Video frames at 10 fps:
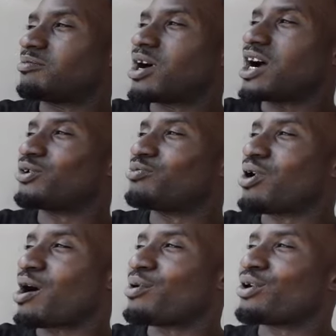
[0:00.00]
Brand new
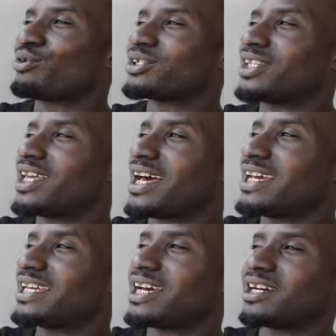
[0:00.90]
marble company that I
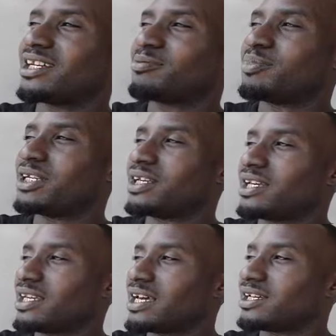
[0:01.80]
ain't
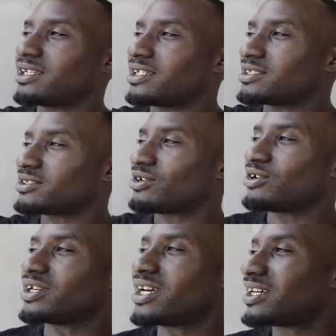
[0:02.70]
yet,
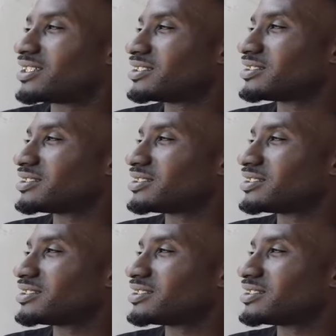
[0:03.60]
installed yet.